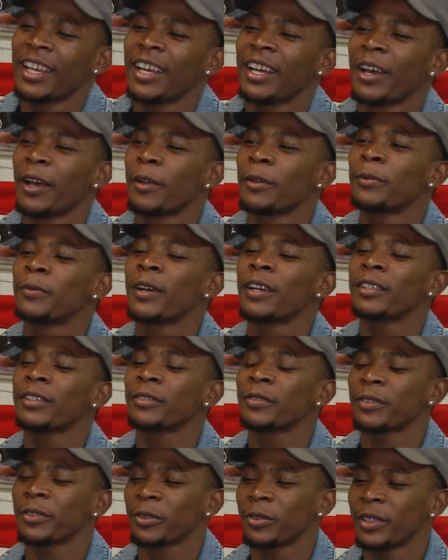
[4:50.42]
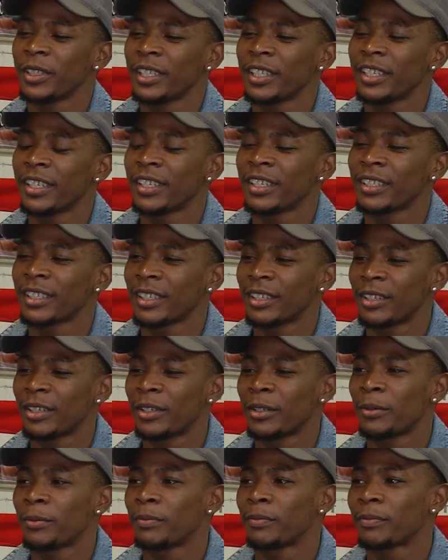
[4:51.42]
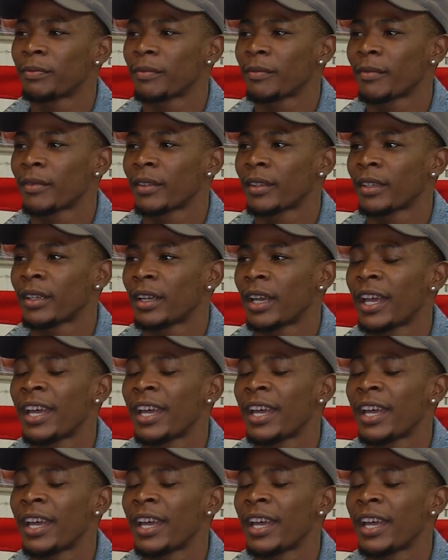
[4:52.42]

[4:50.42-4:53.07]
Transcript: I've been boxing for 3 years. I